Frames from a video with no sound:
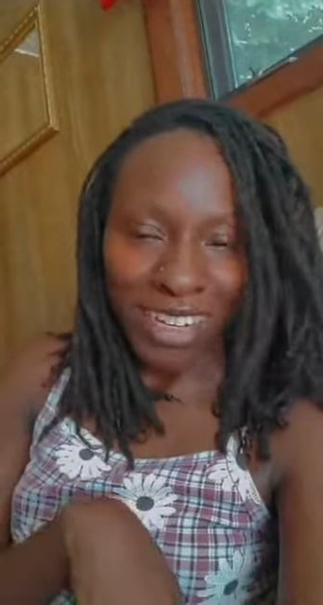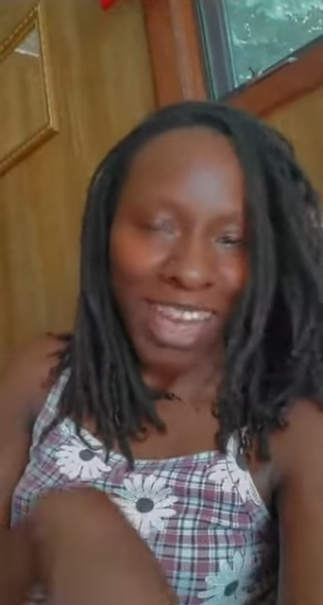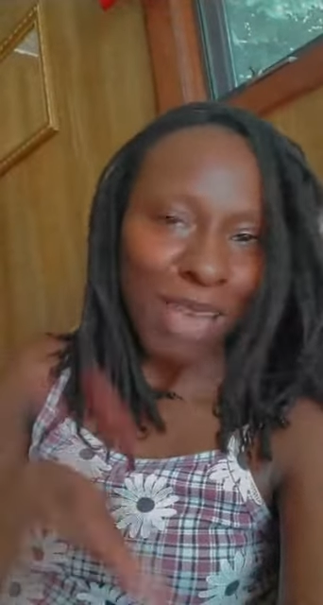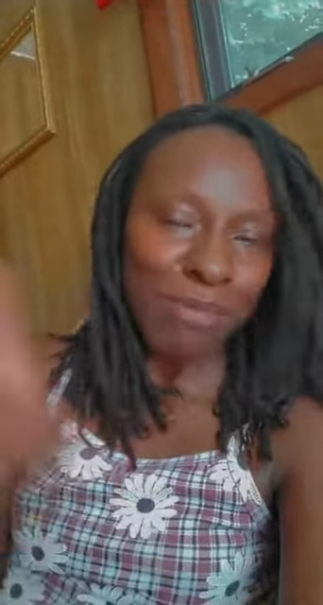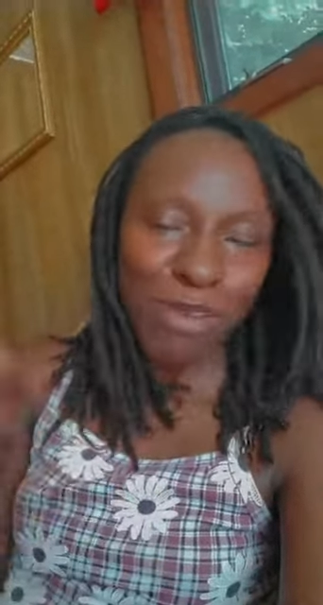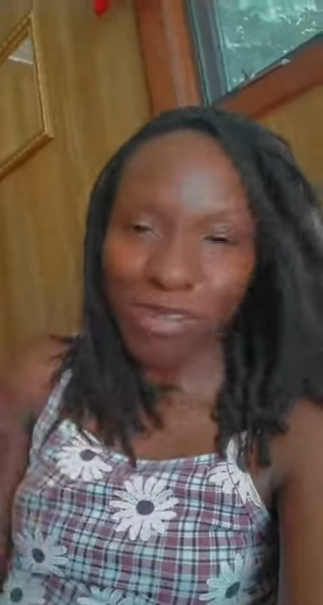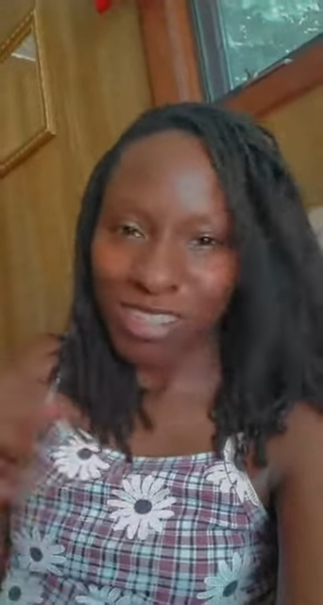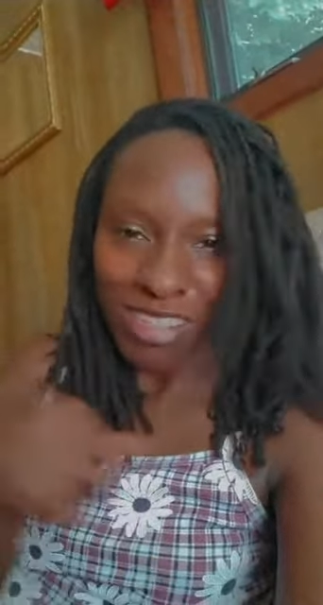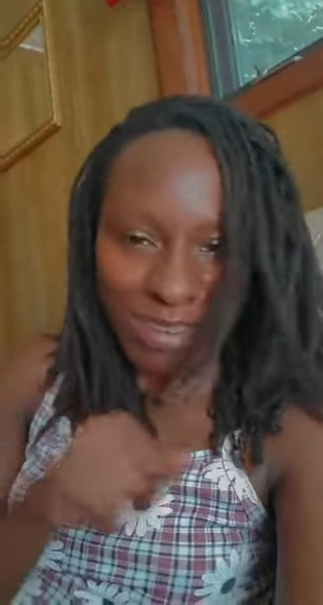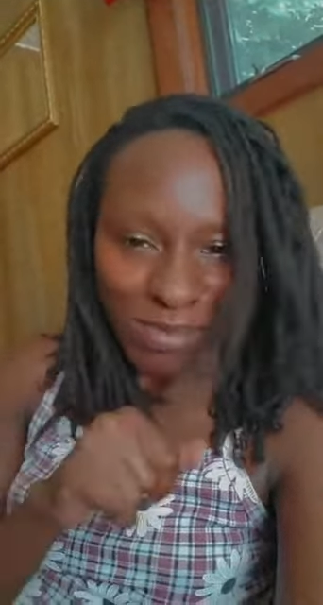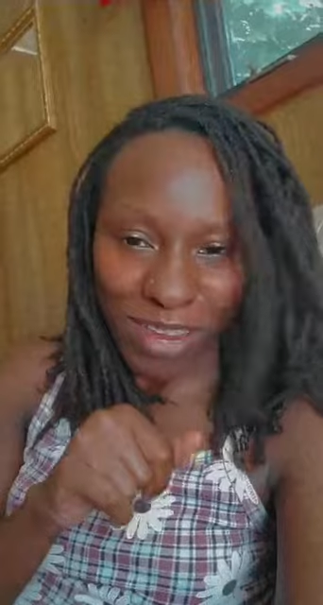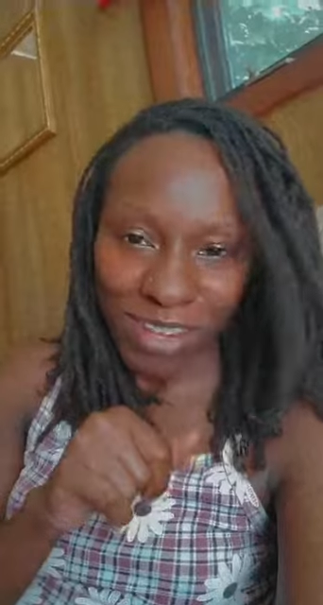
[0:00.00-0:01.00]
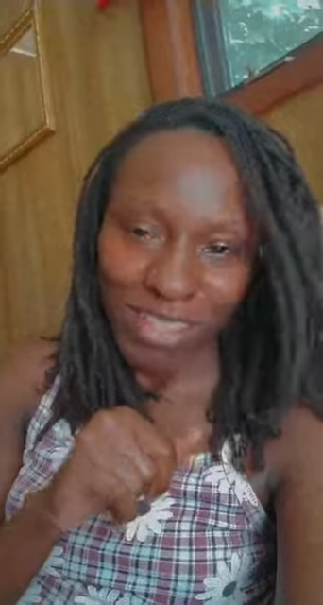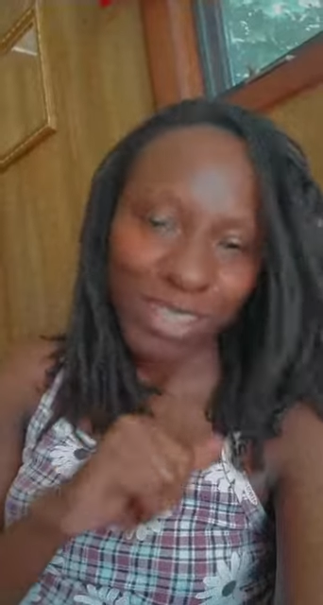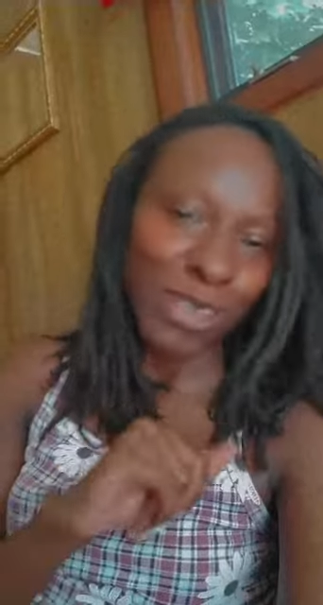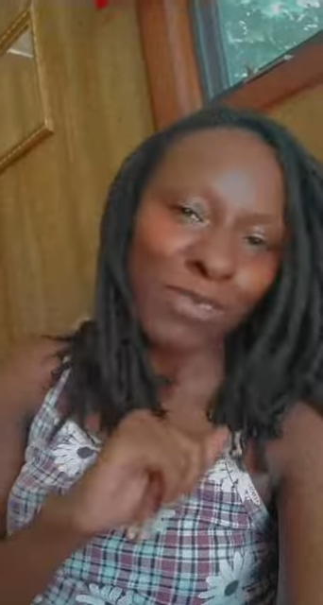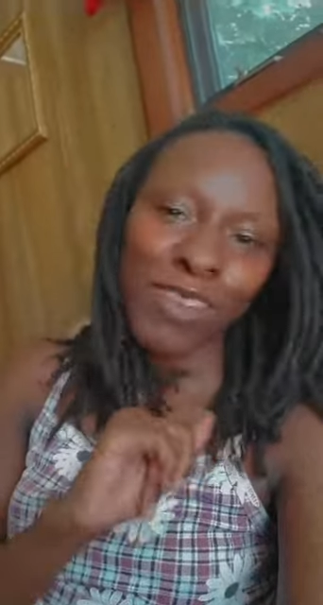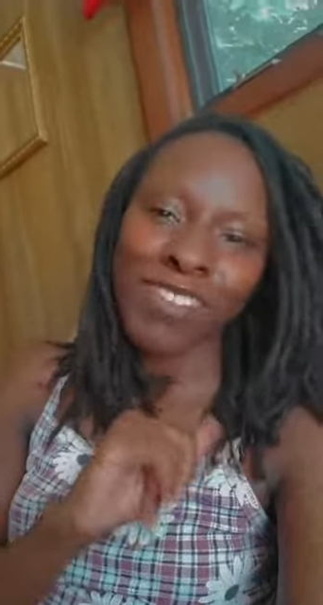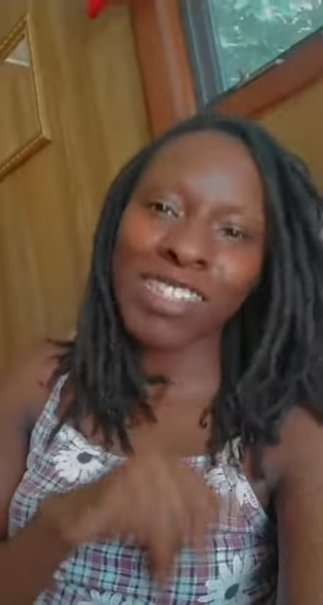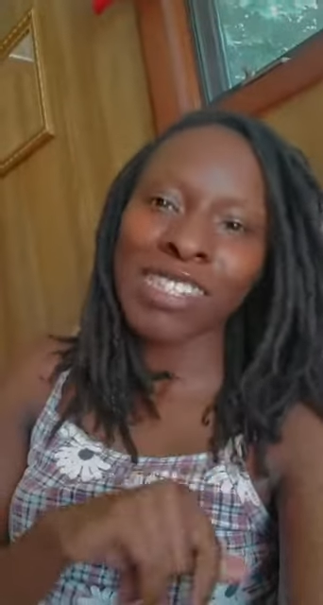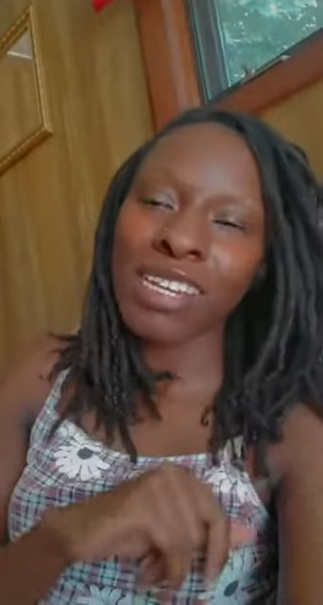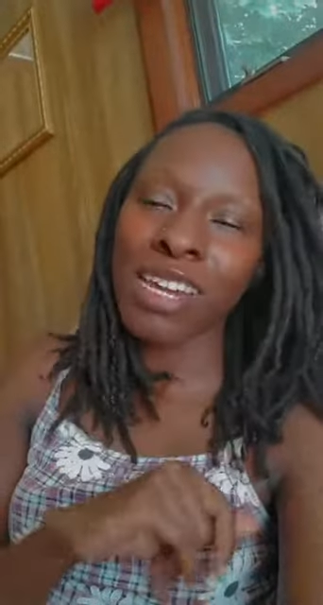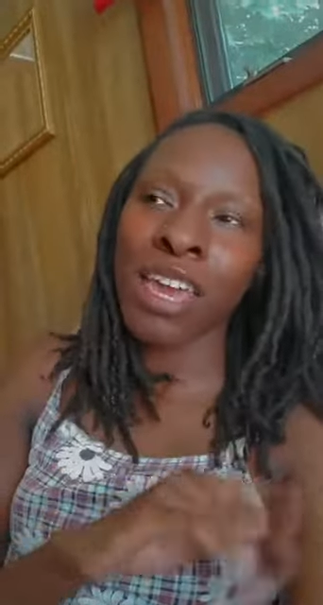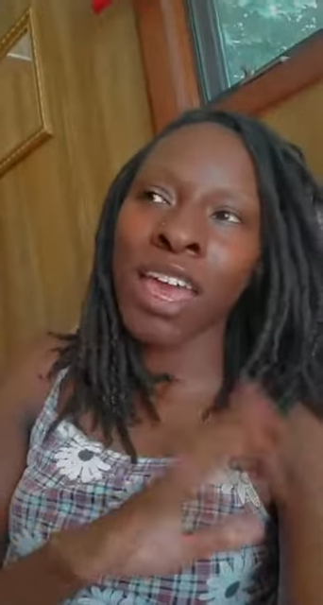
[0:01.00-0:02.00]
I posted about it, so if you haven't
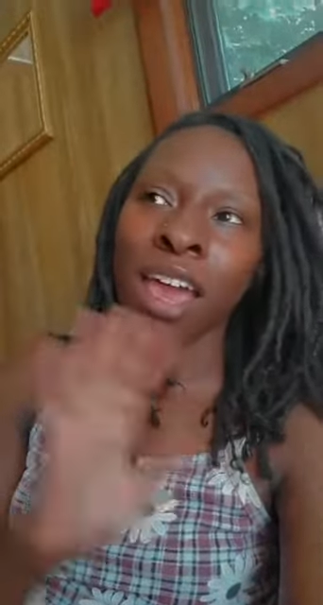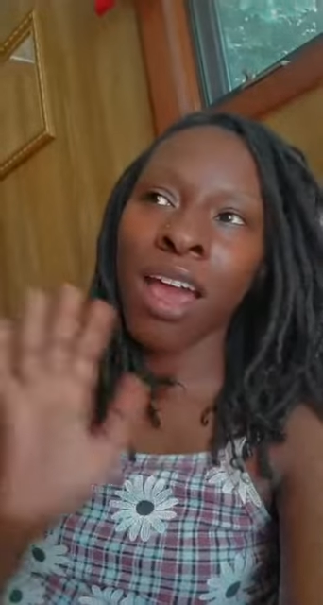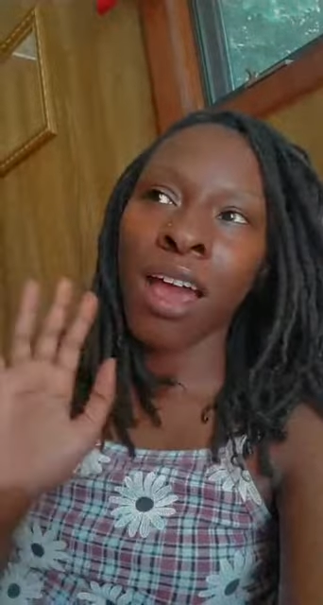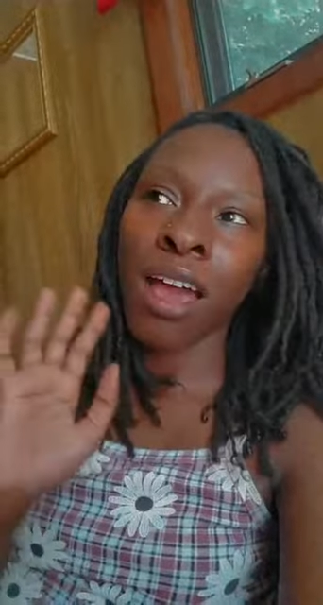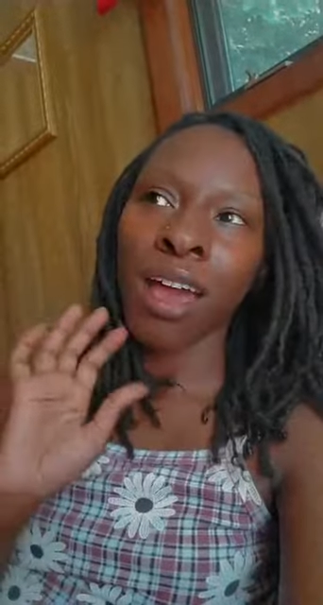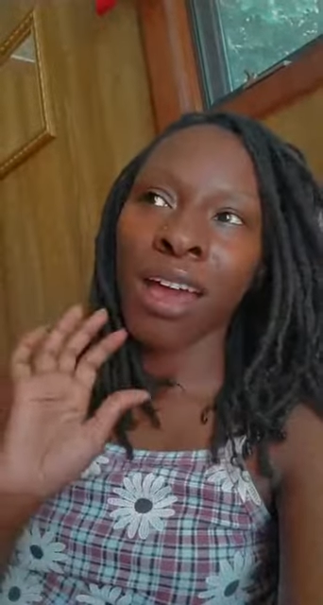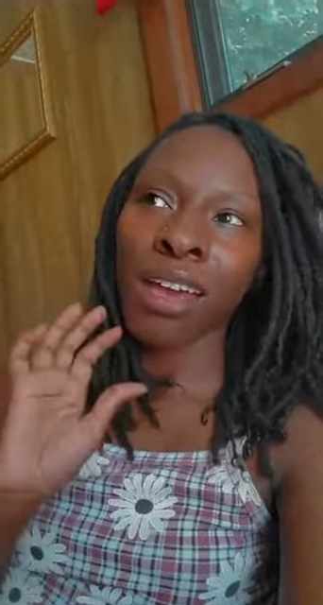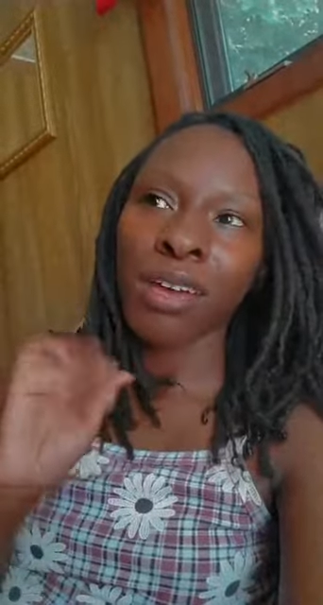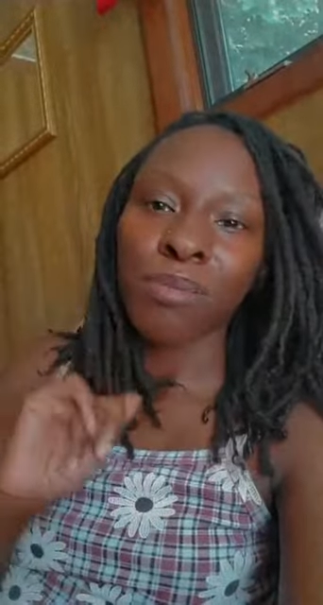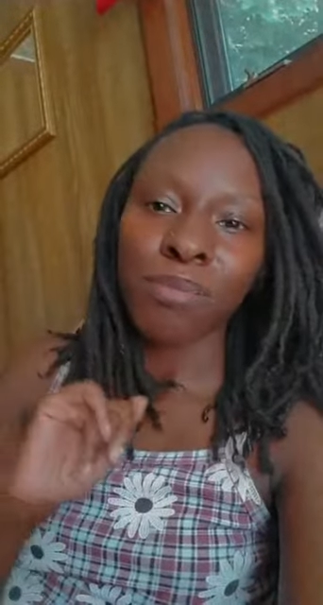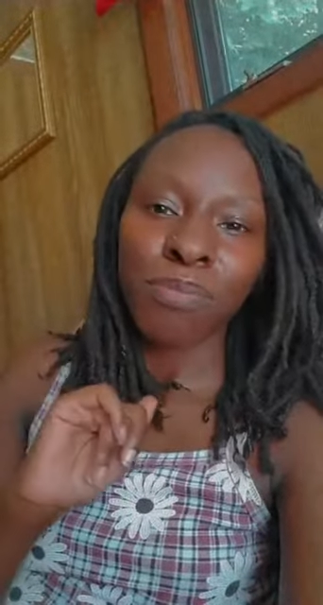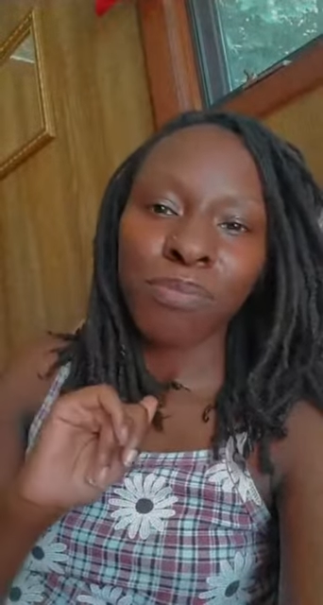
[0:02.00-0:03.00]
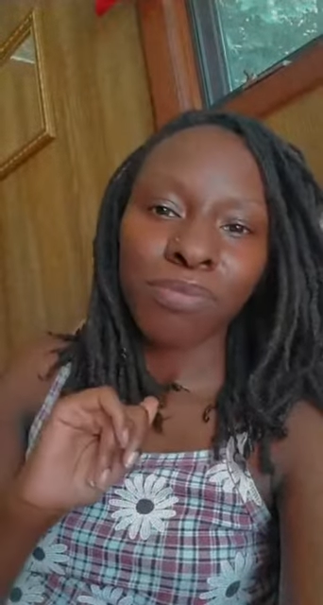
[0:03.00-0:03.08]
seen it, um,